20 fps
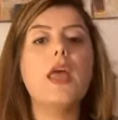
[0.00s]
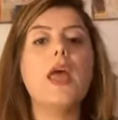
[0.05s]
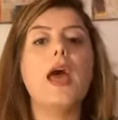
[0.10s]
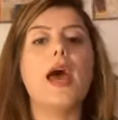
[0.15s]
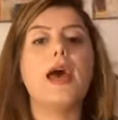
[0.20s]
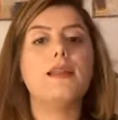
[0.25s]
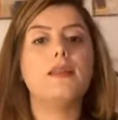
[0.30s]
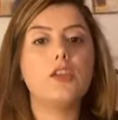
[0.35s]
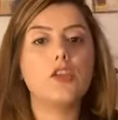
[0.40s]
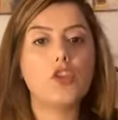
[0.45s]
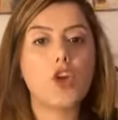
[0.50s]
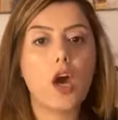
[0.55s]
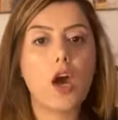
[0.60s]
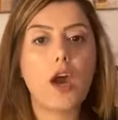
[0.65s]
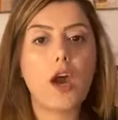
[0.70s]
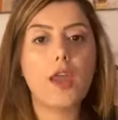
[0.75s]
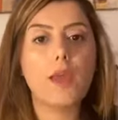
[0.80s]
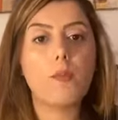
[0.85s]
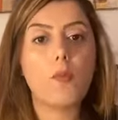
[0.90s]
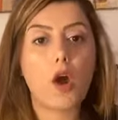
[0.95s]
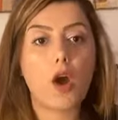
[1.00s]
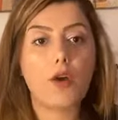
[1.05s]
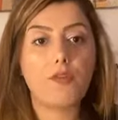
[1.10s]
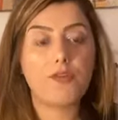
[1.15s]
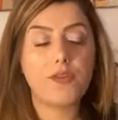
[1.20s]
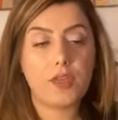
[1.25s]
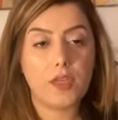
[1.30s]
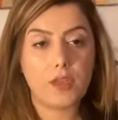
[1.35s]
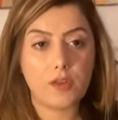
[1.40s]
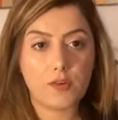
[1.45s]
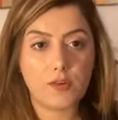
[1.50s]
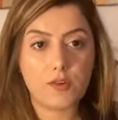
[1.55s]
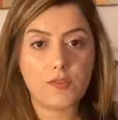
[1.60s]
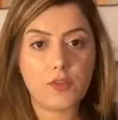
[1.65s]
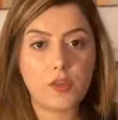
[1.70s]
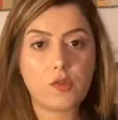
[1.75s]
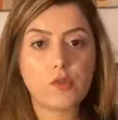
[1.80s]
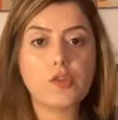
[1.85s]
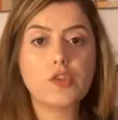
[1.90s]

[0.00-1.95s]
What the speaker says: at the time of the interview.